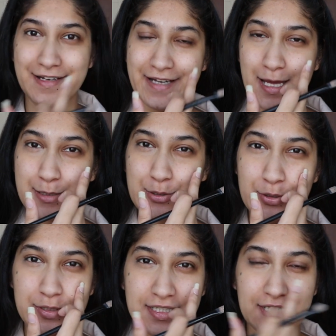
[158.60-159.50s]
Guys, do
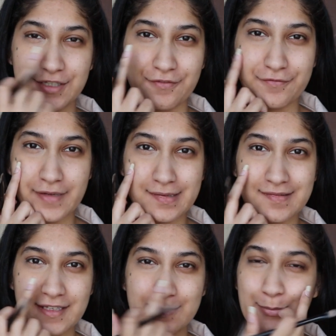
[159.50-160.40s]
you see the
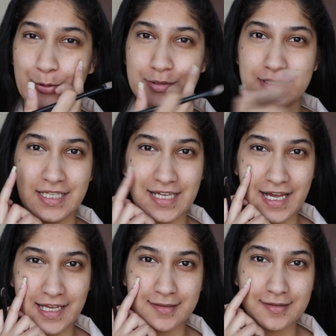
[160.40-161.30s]
difference in both the
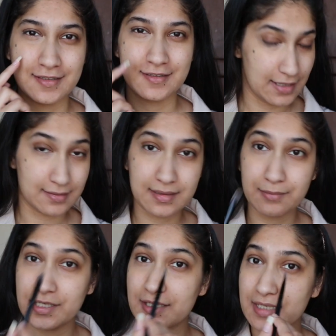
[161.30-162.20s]
eyes? And
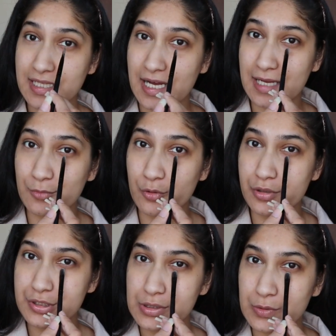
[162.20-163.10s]
similarly, I'm
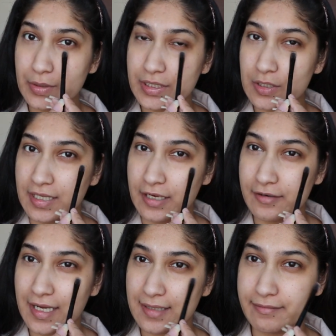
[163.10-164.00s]
going to do it
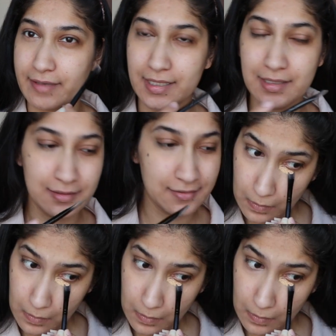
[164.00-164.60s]
here as well.